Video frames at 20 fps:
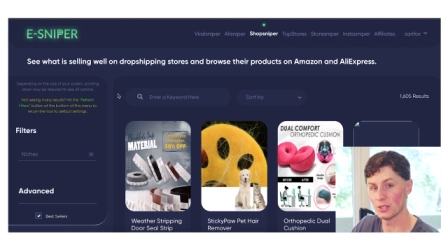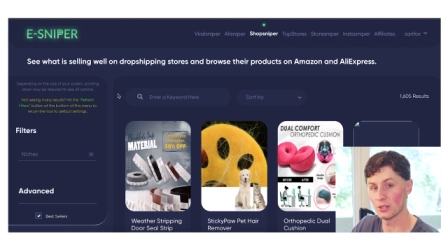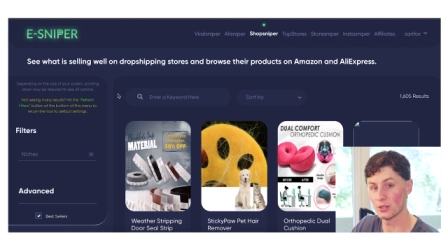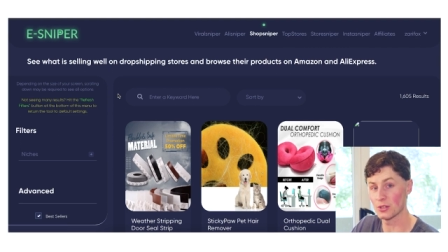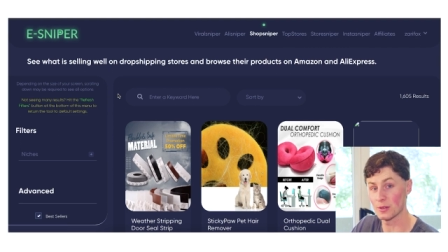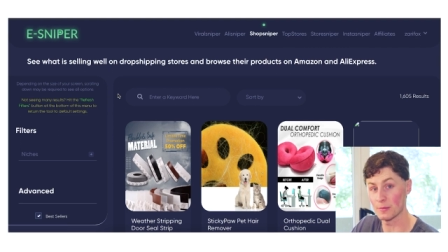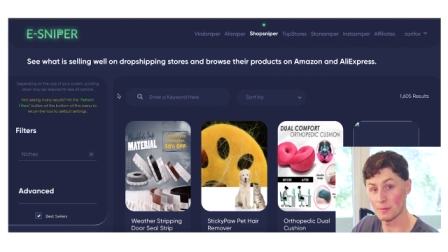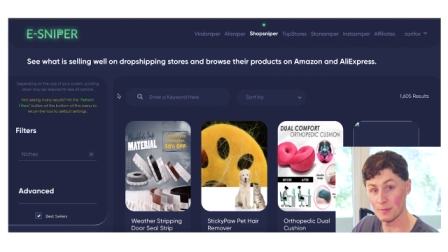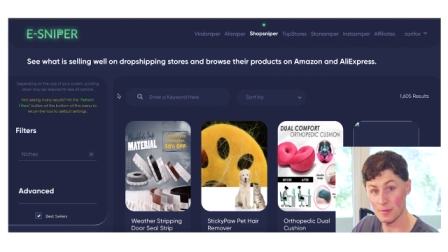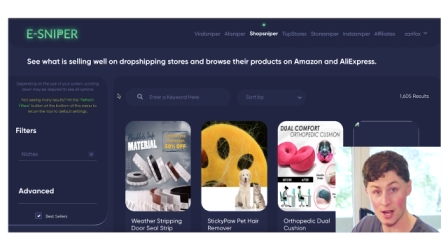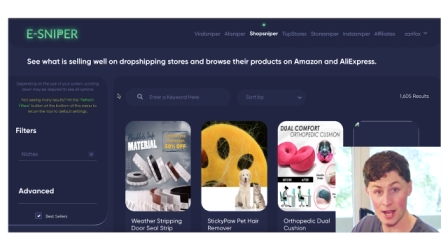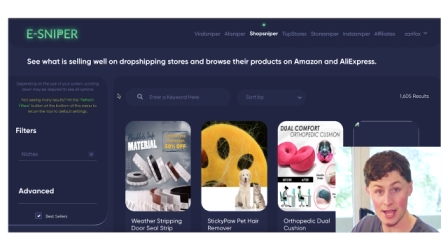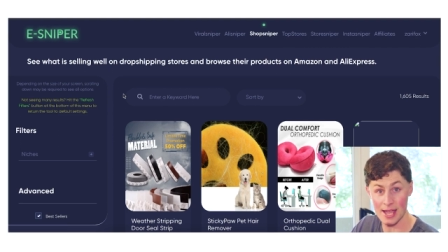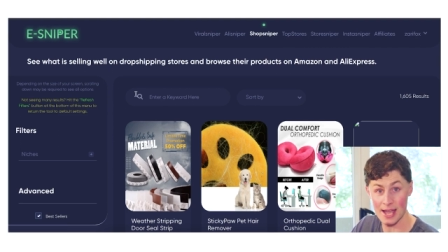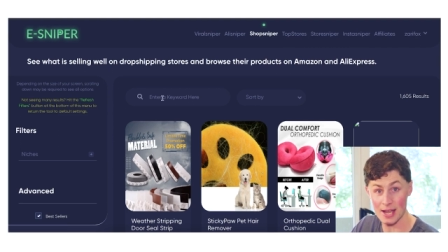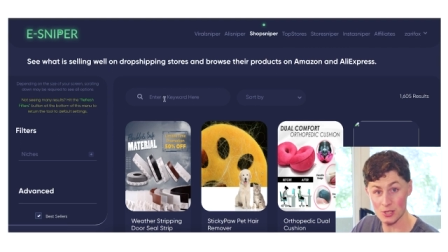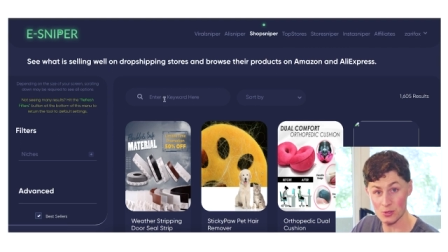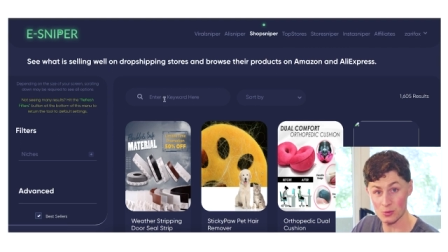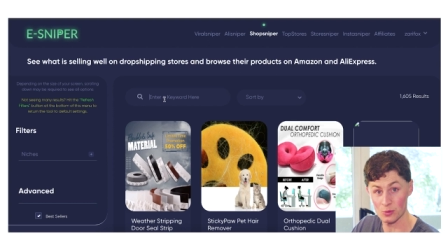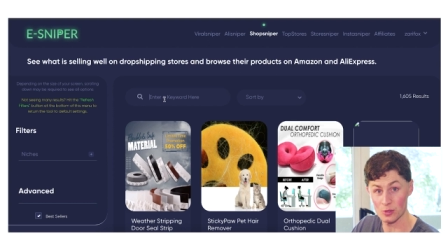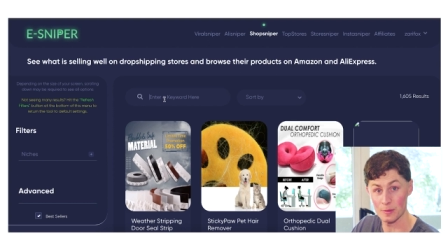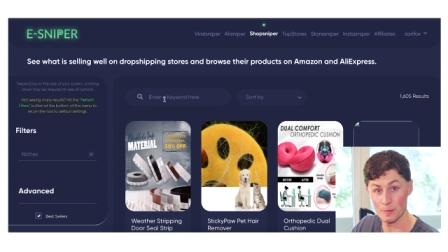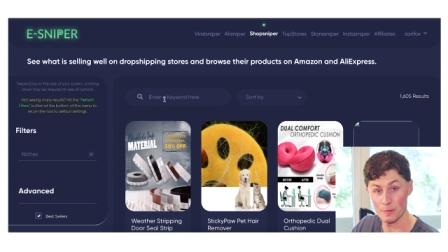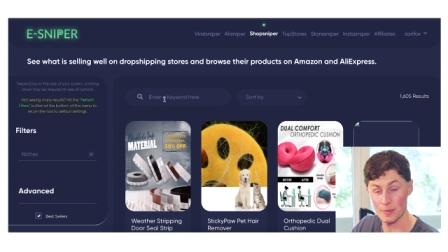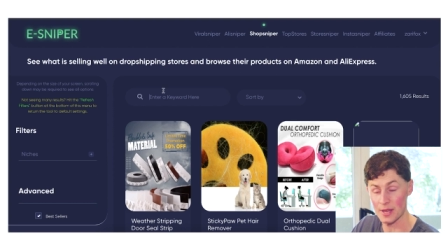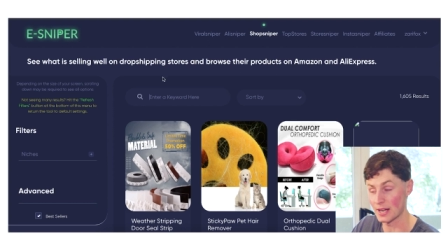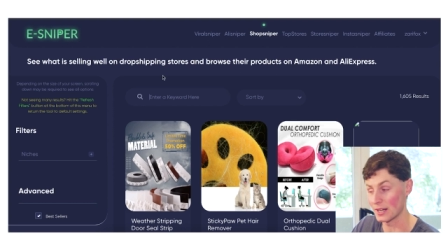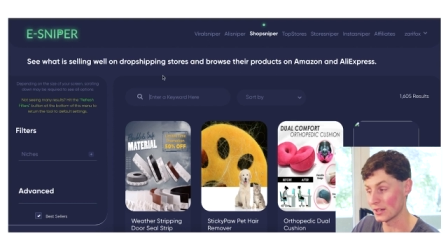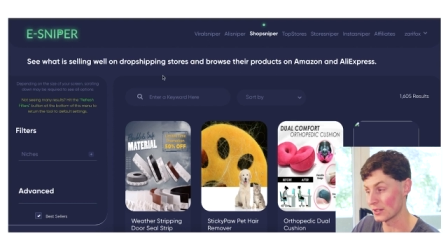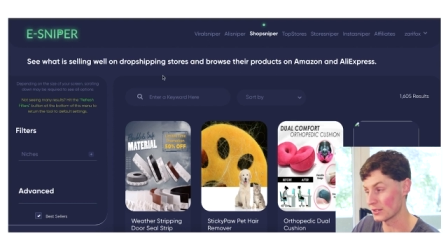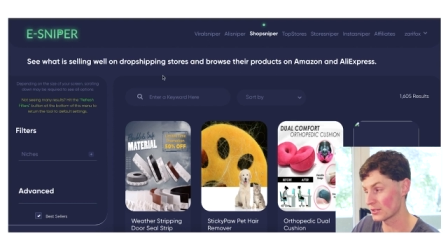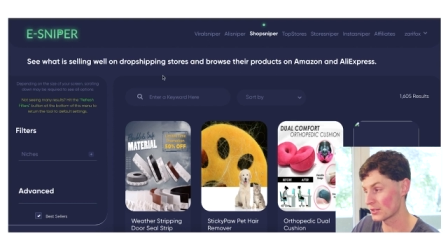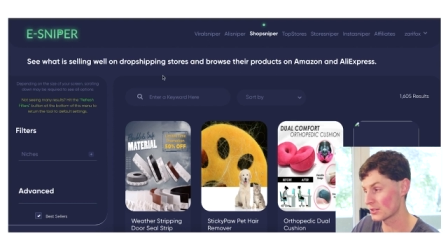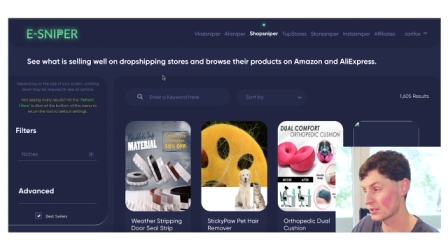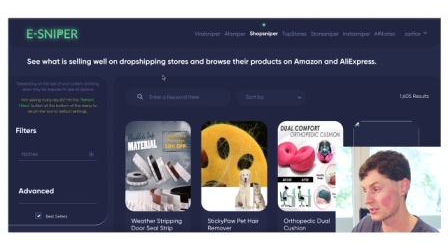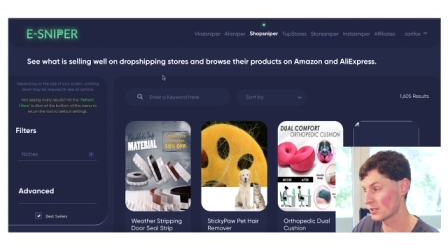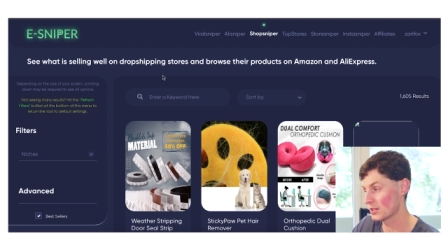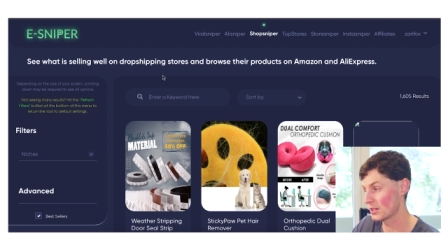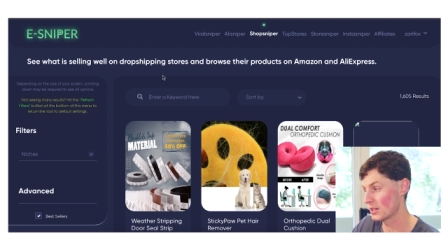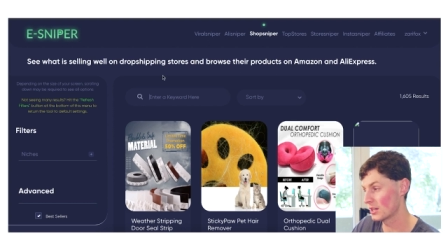to look at my actual
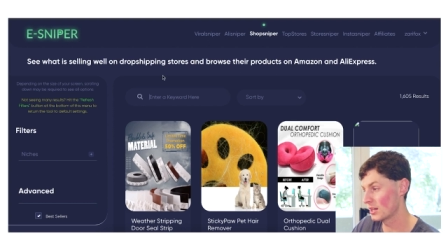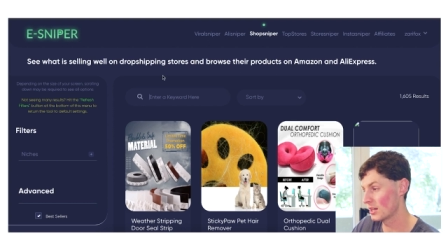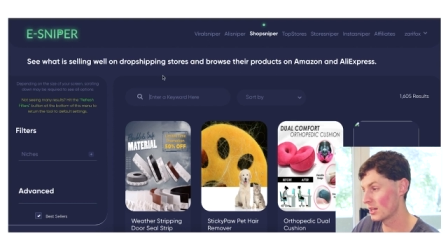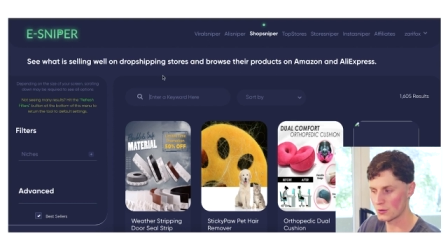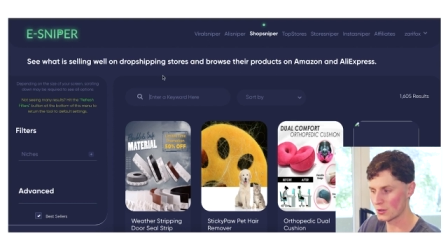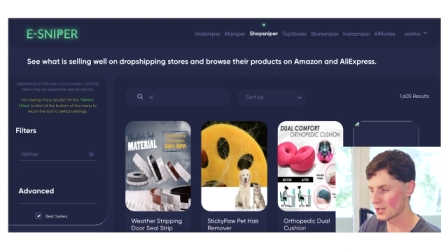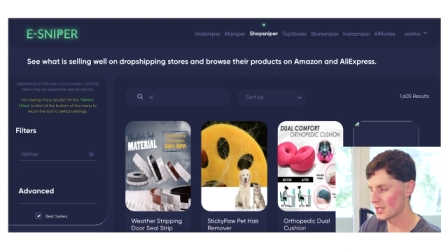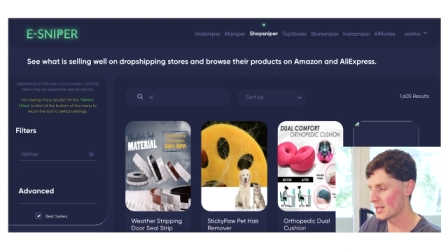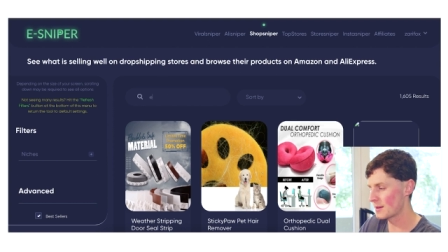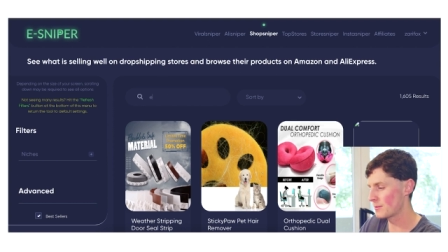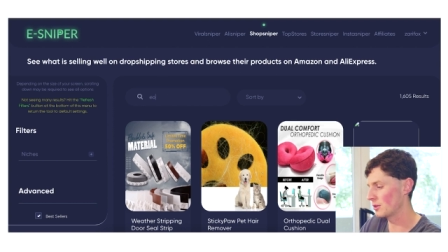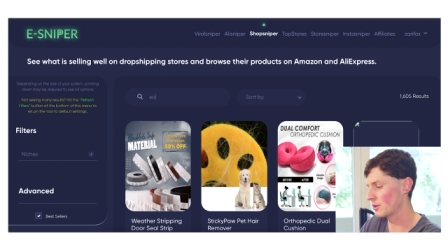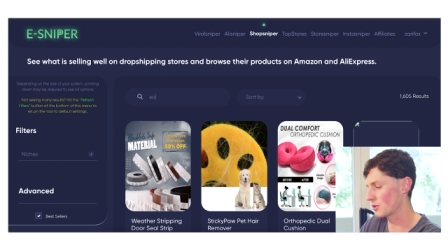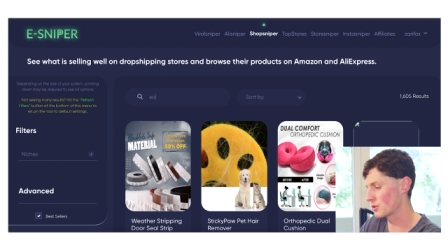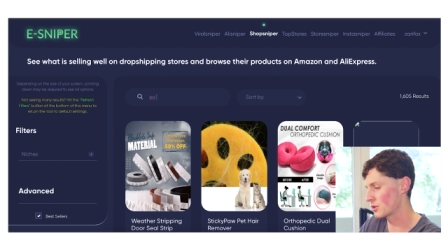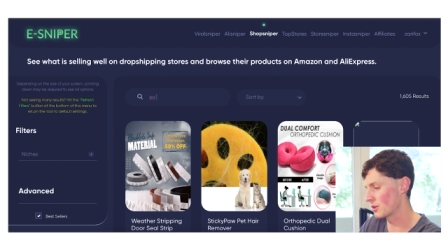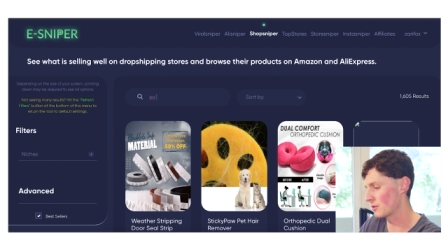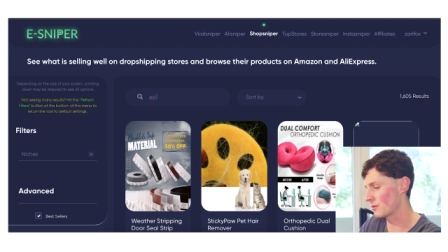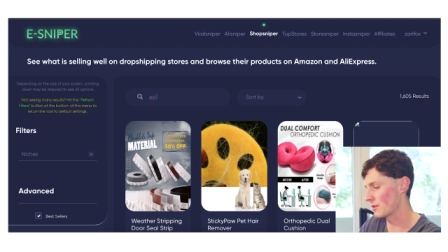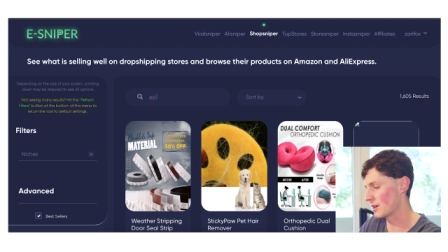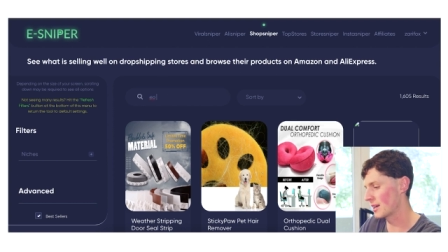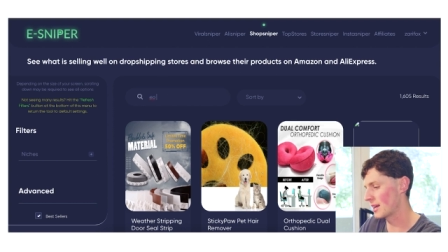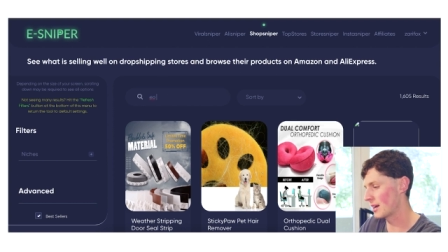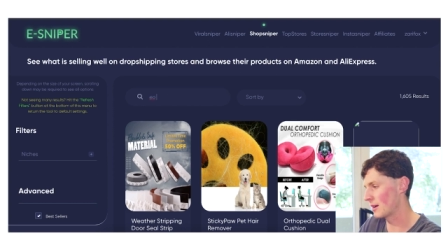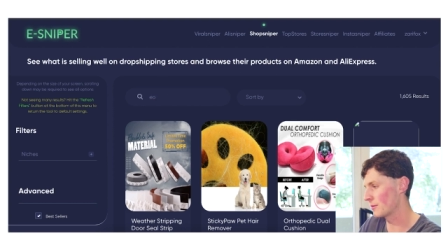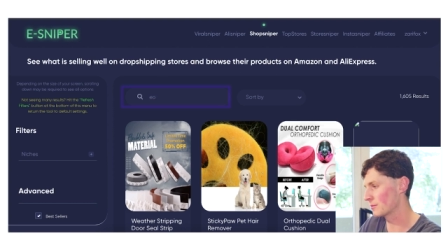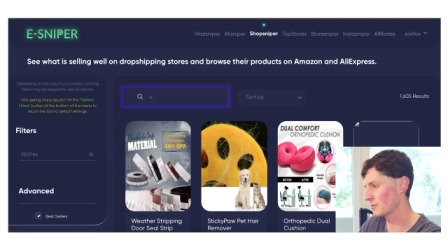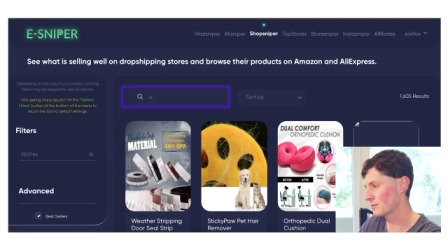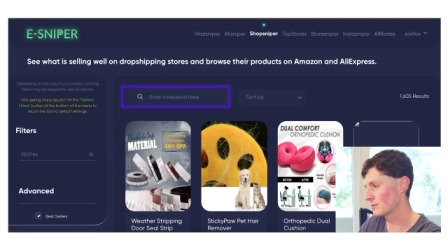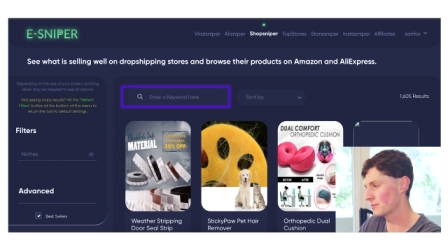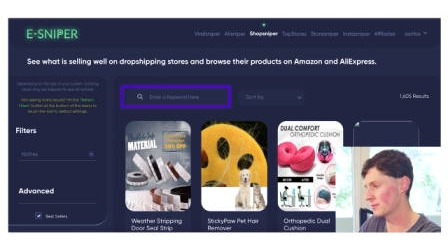competitors. For example, I'll show you right now.